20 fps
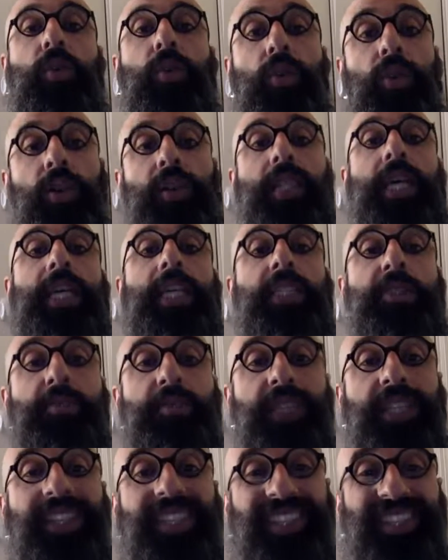oil that is
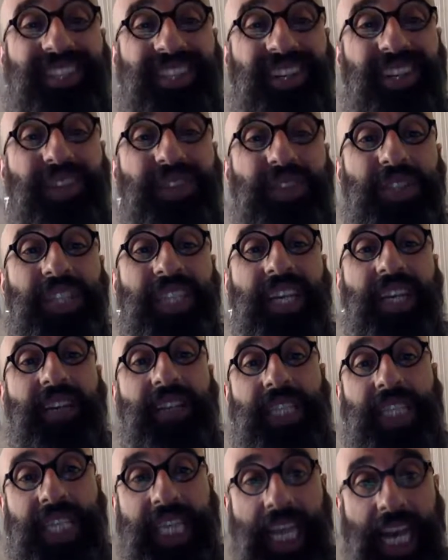being discovered now
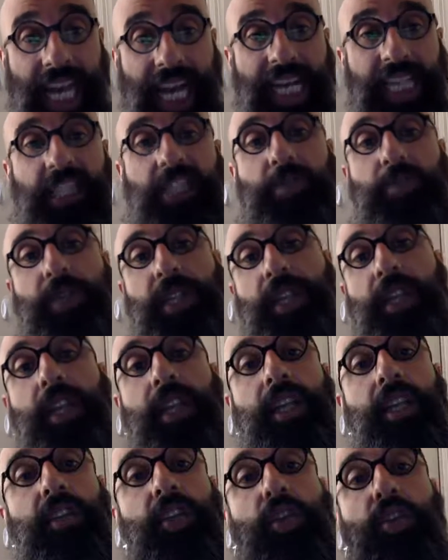in the Caspian,
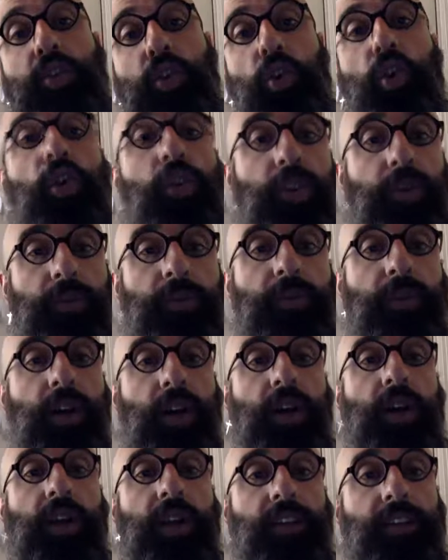in the northern
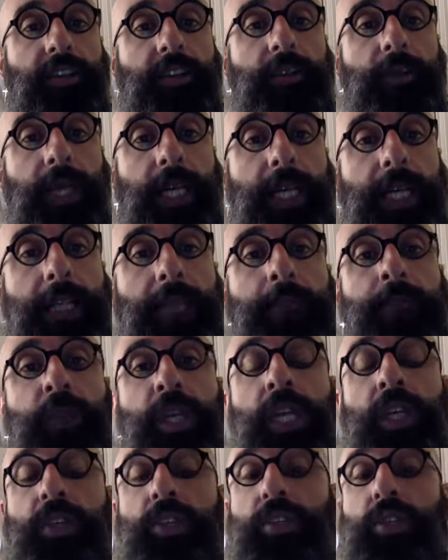part, right?
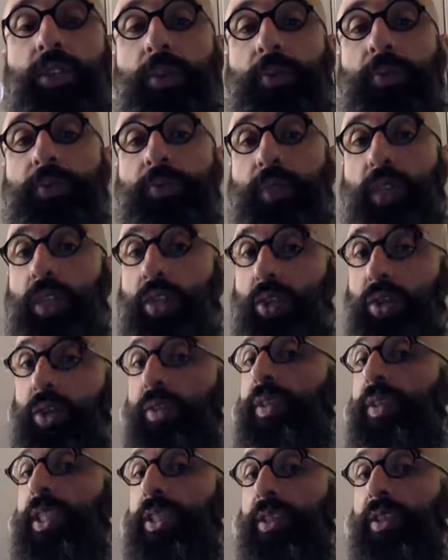So the
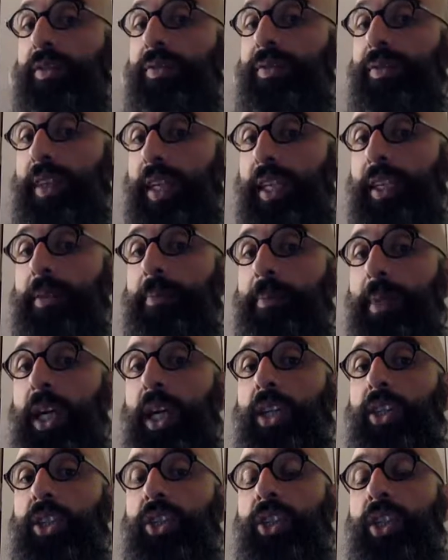Soviets are very
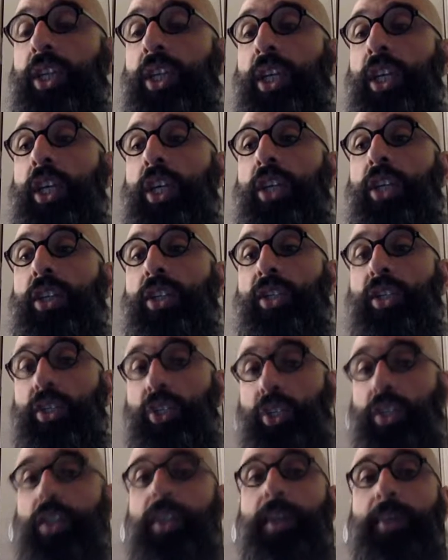much
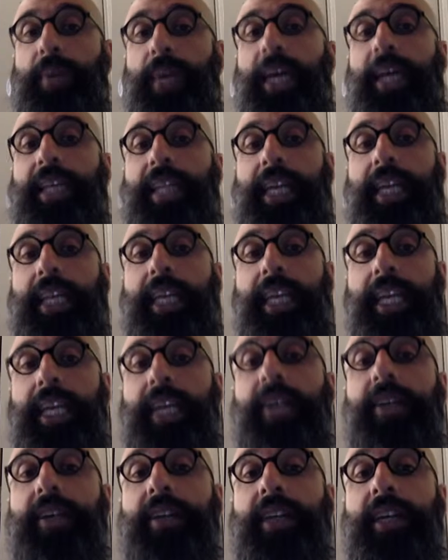concerned about that
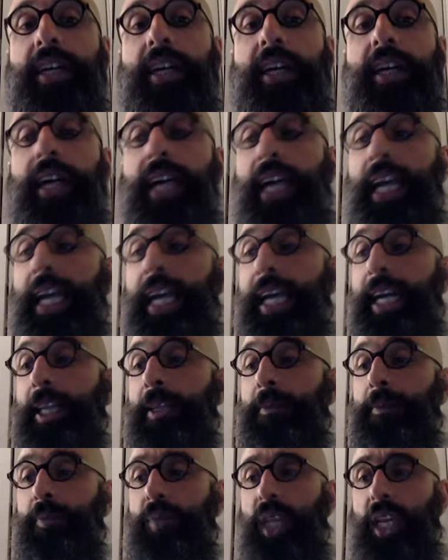area,
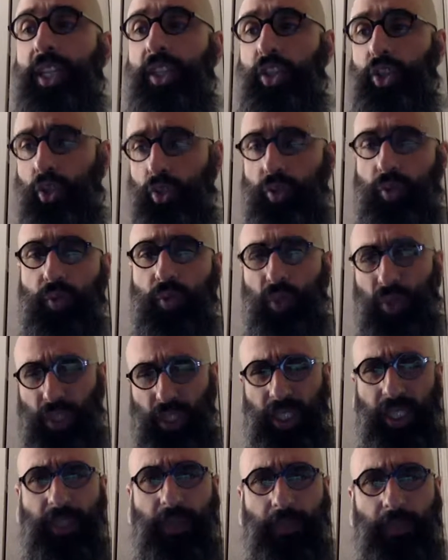and soon we'll
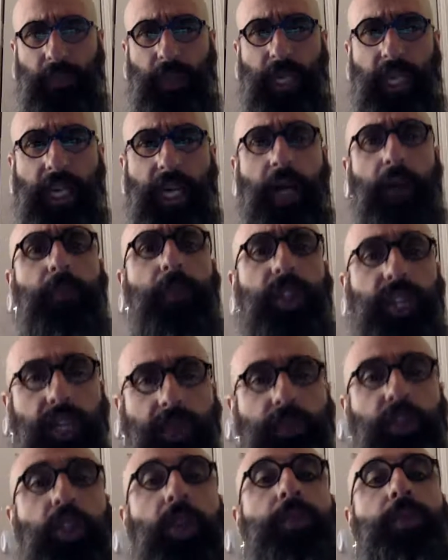see. I'll bring
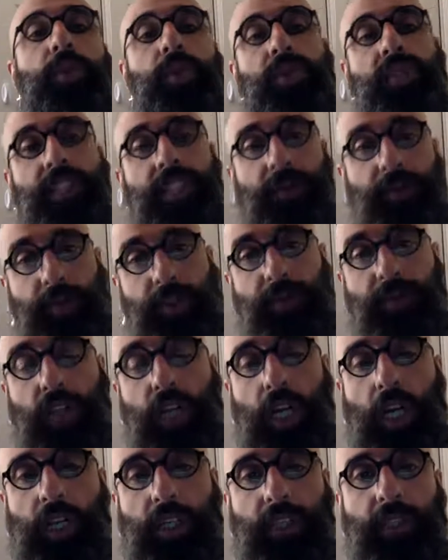up some points that we've
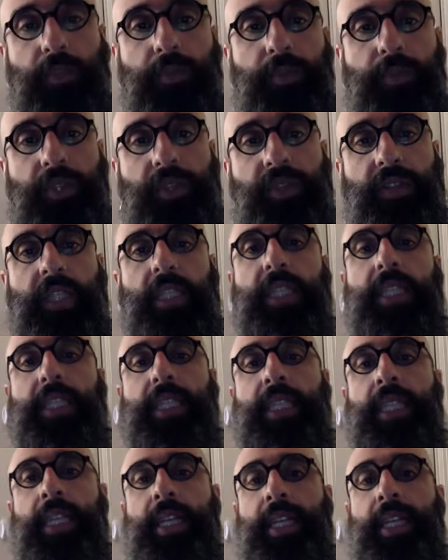talked in previous